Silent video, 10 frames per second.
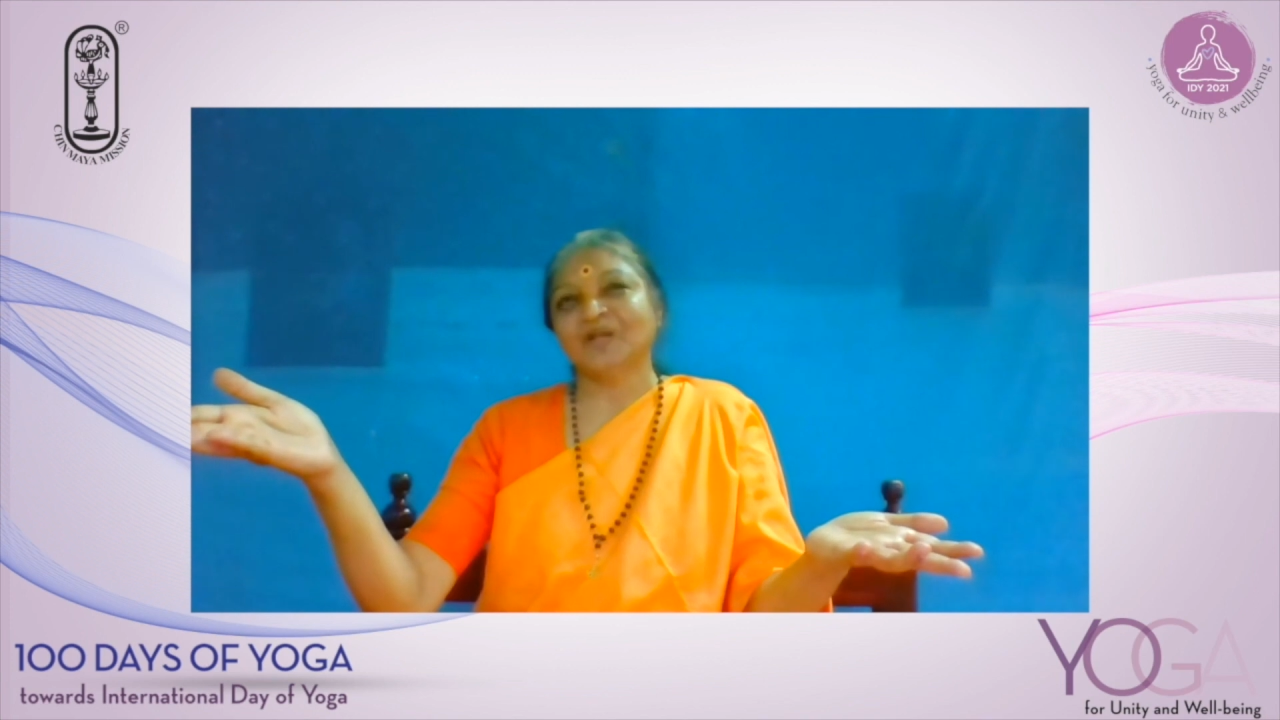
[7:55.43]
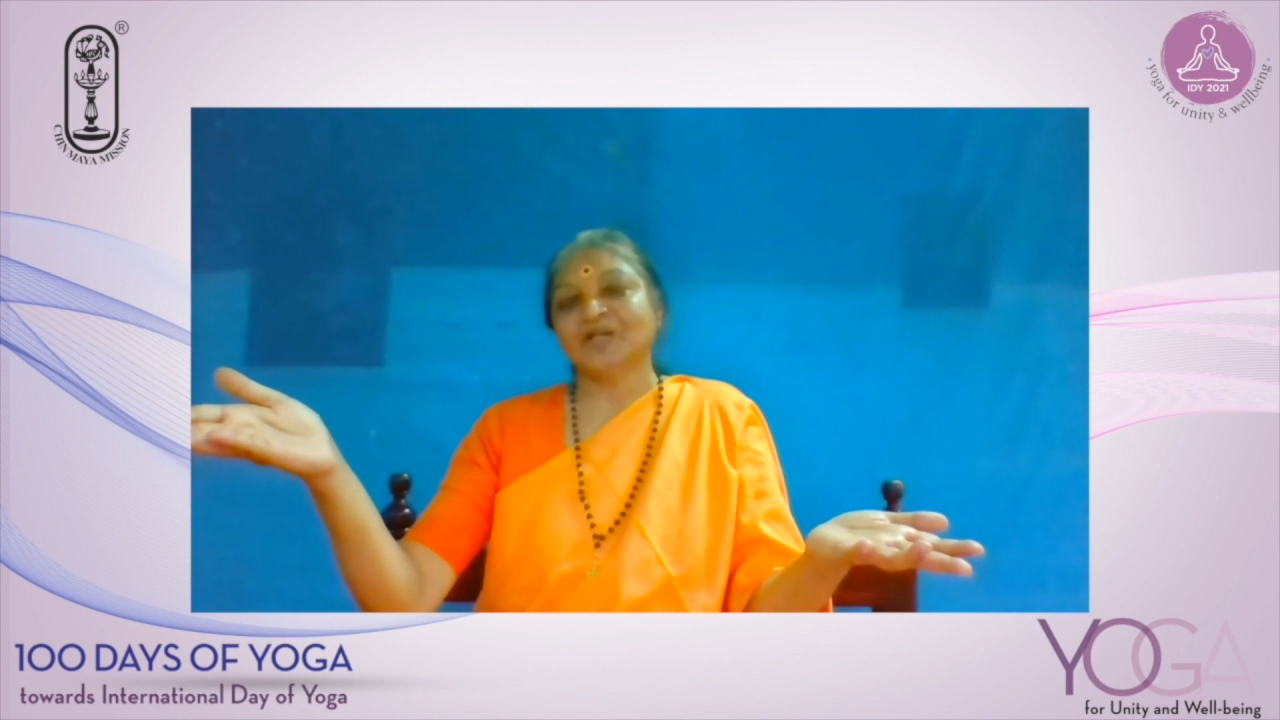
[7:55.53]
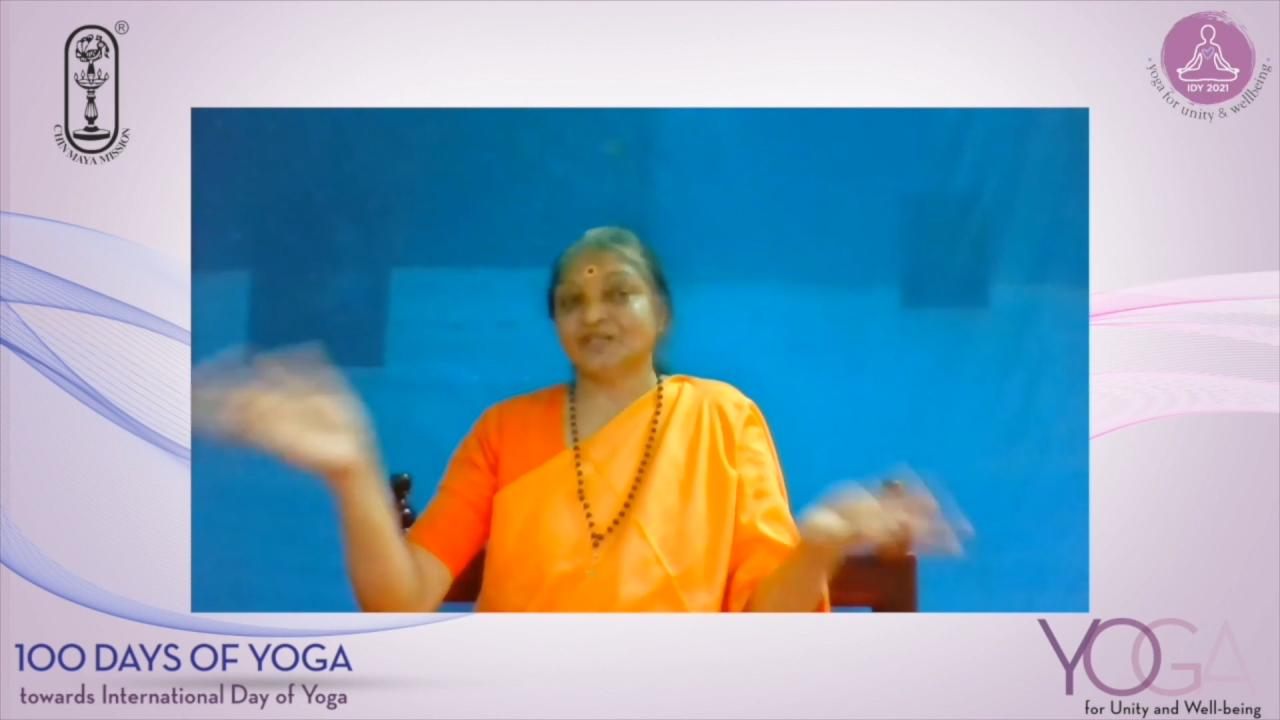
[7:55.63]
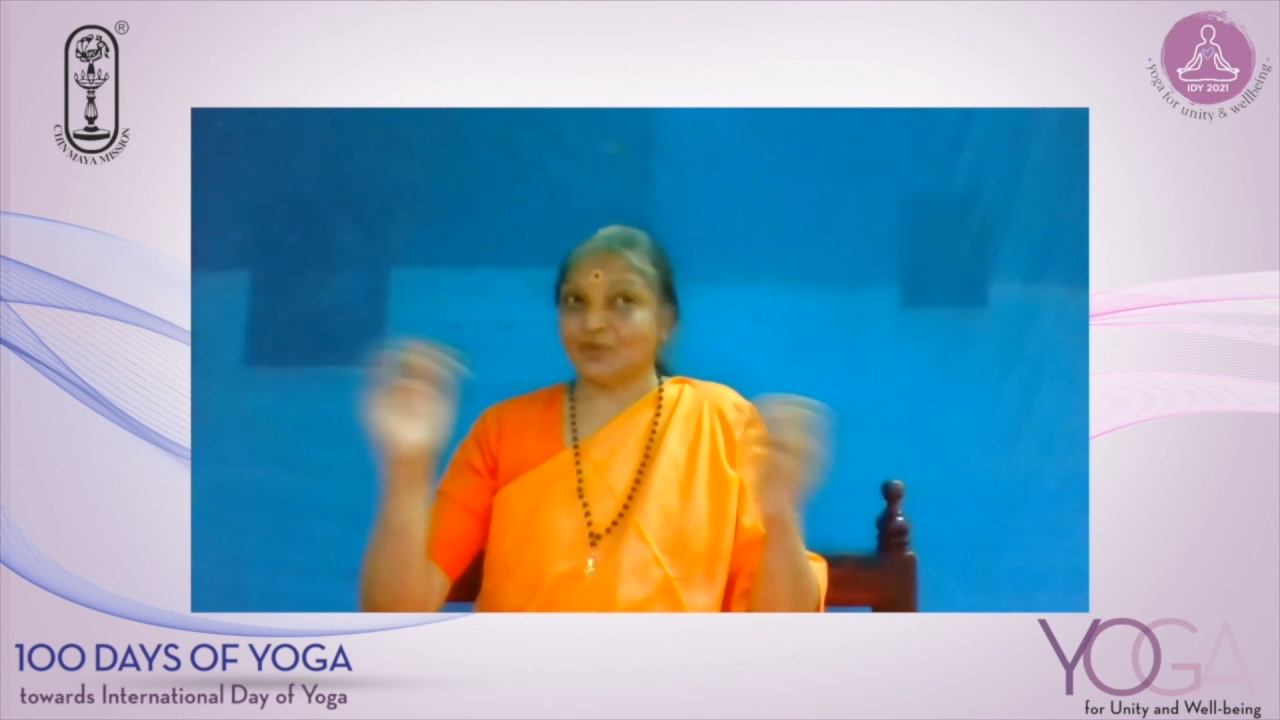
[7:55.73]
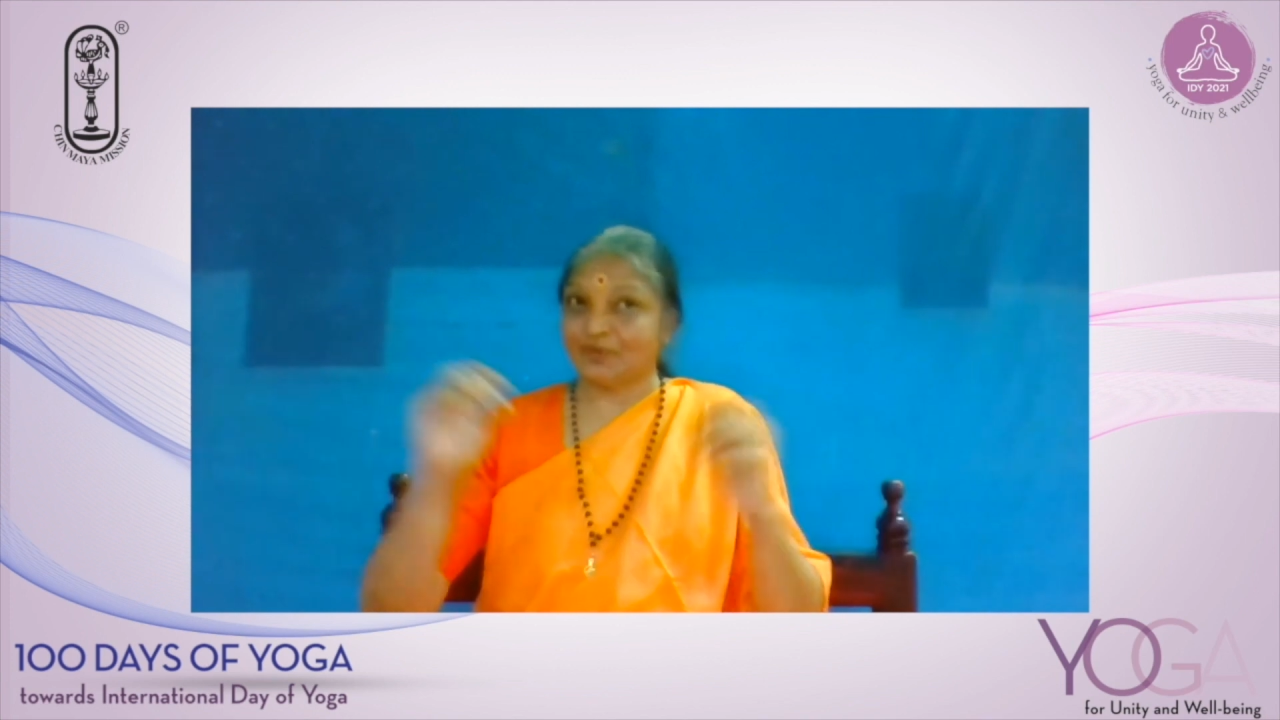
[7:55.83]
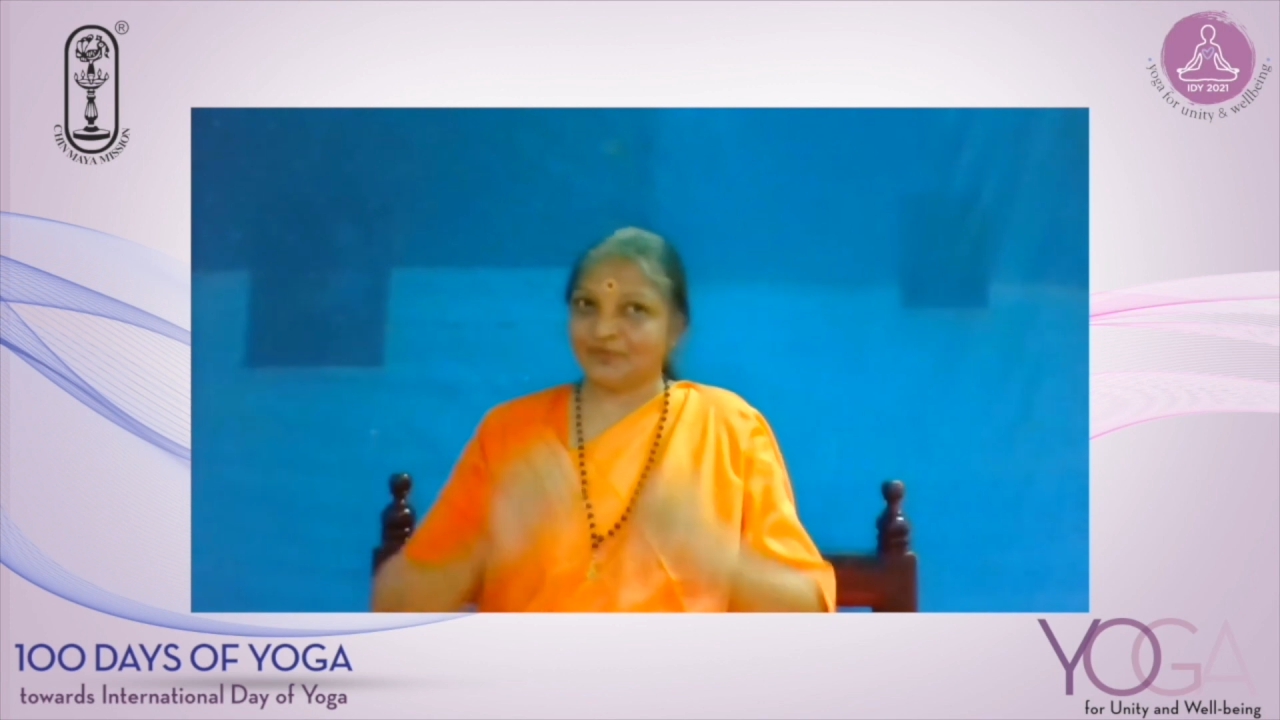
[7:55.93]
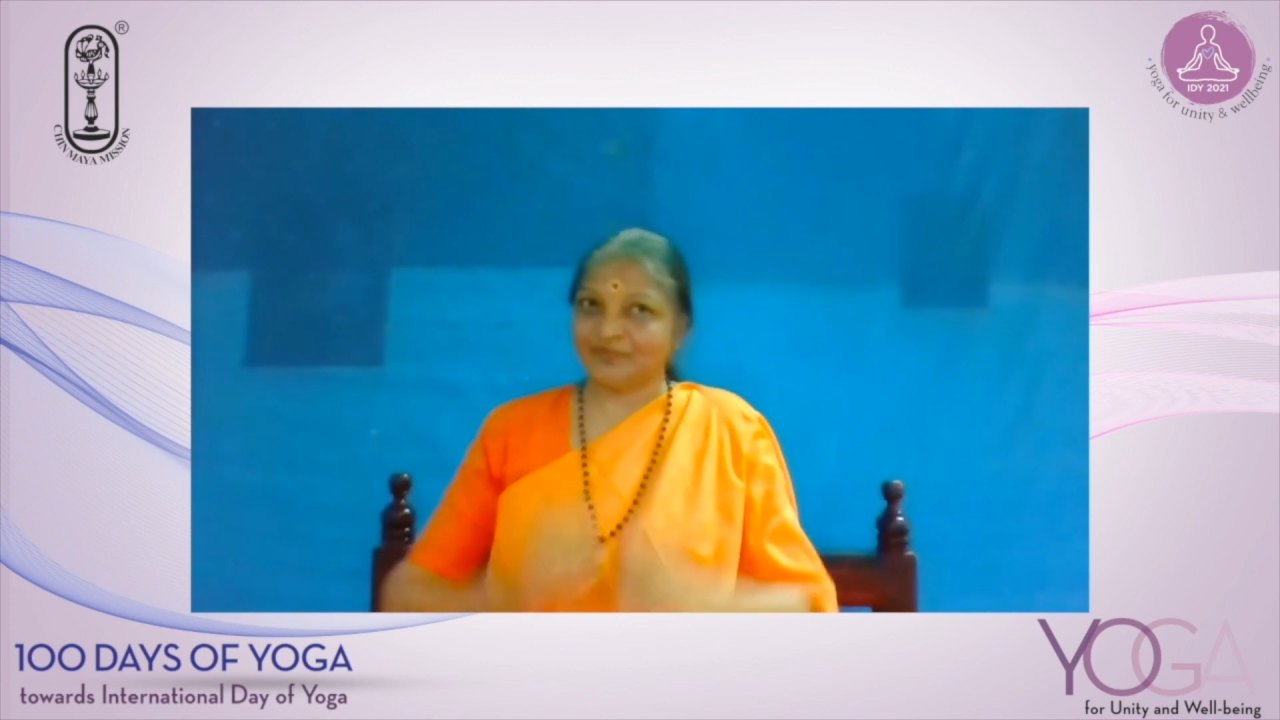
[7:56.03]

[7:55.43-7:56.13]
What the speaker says: So